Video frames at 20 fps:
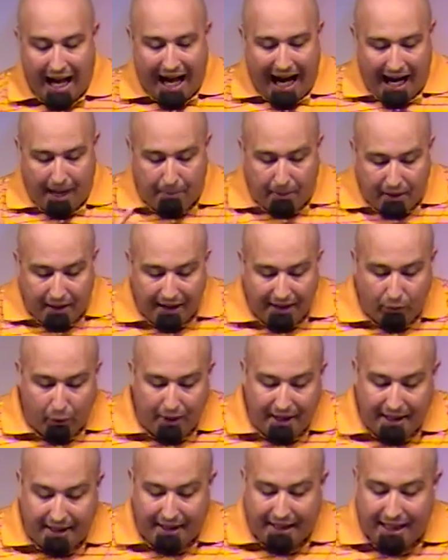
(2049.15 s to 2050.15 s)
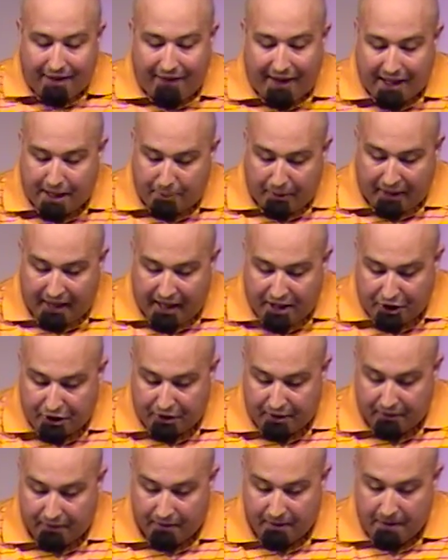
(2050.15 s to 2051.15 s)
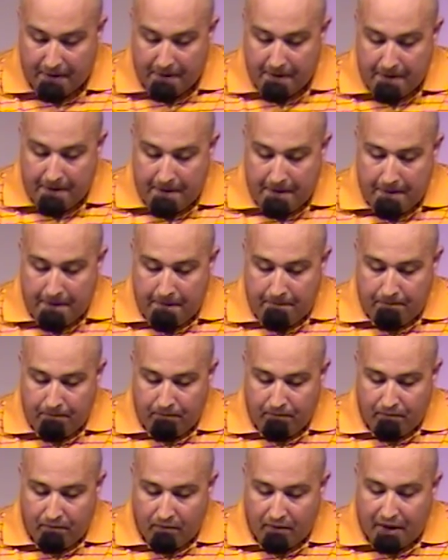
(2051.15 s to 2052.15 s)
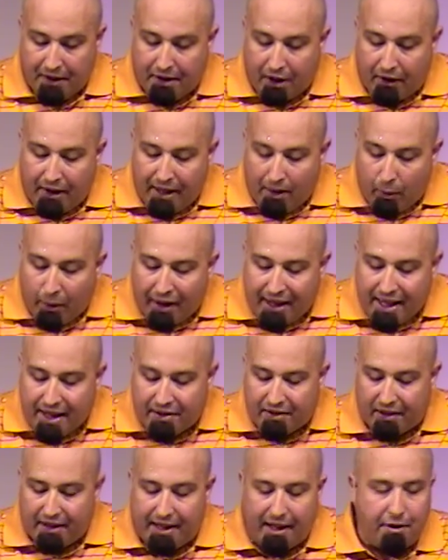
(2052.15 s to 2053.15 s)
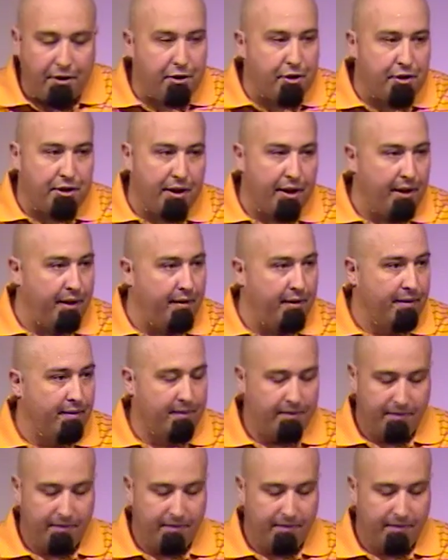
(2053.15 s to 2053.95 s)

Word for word: I believe we need to give explanation that they were easily understood,